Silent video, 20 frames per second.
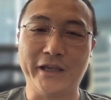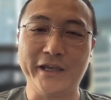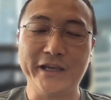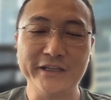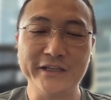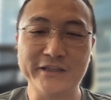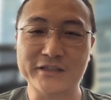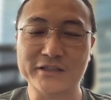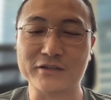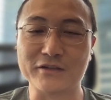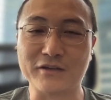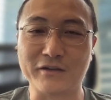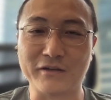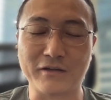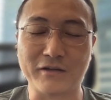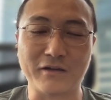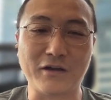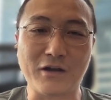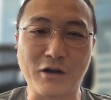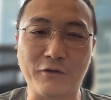It's
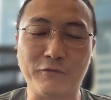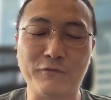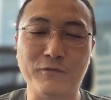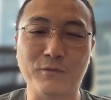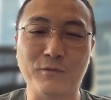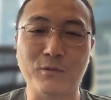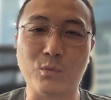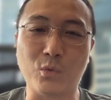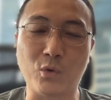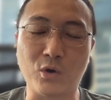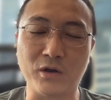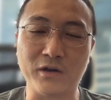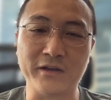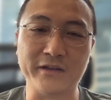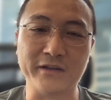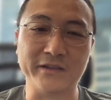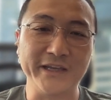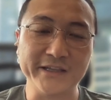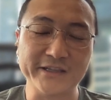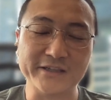of
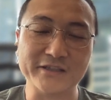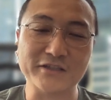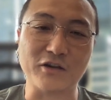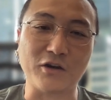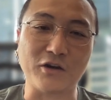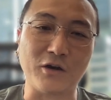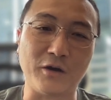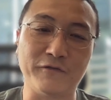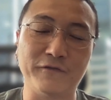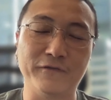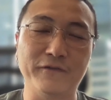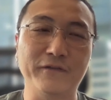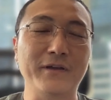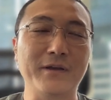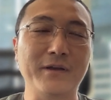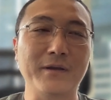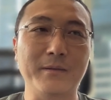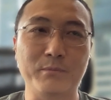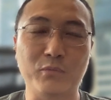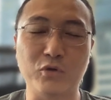wallet, it's of
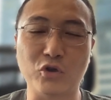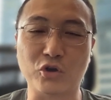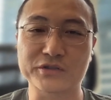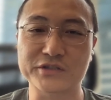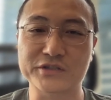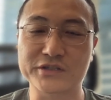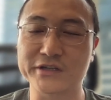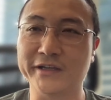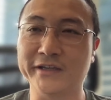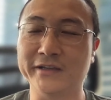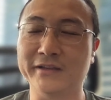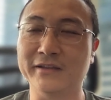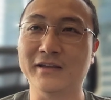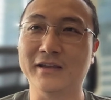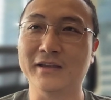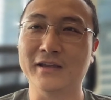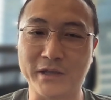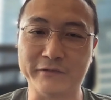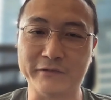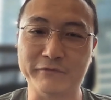
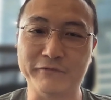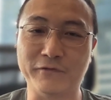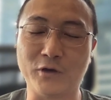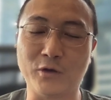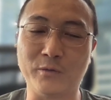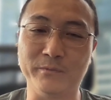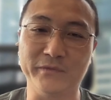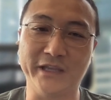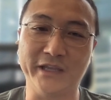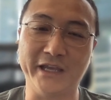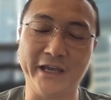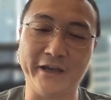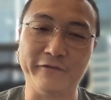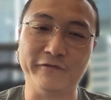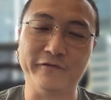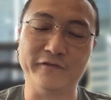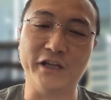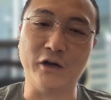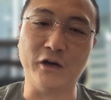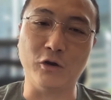blockchain platform. They
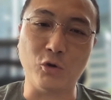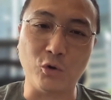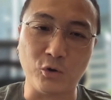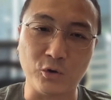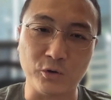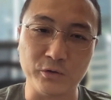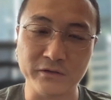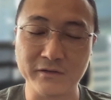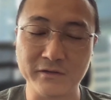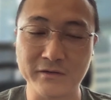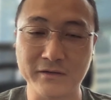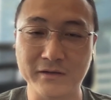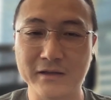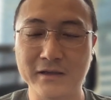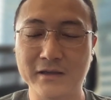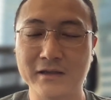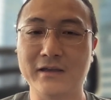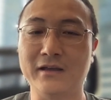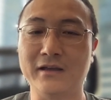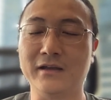have their own
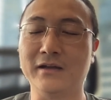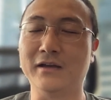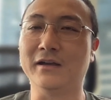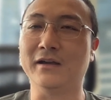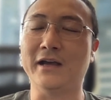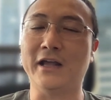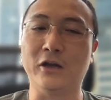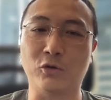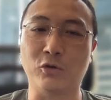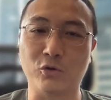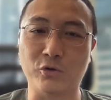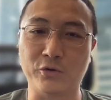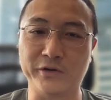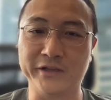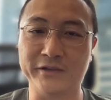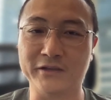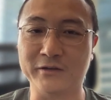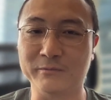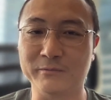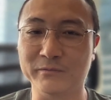
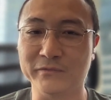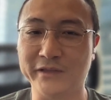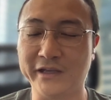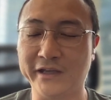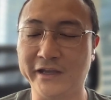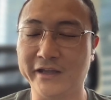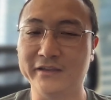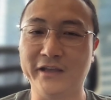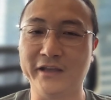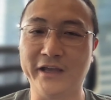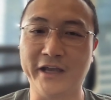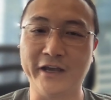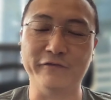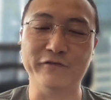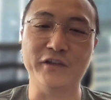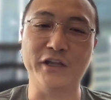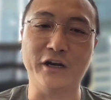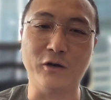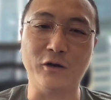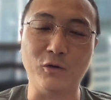algorithm. They have
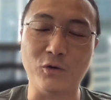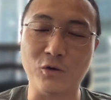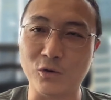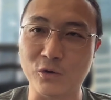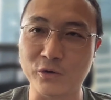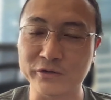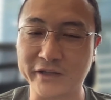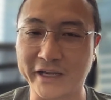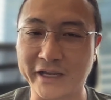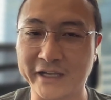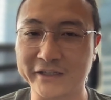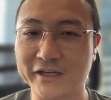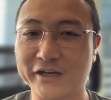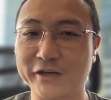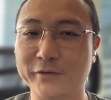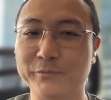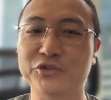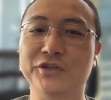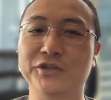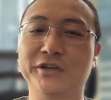their own
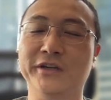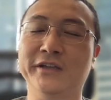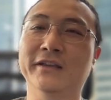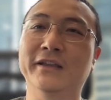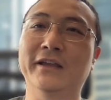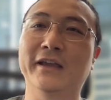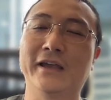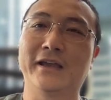encryption,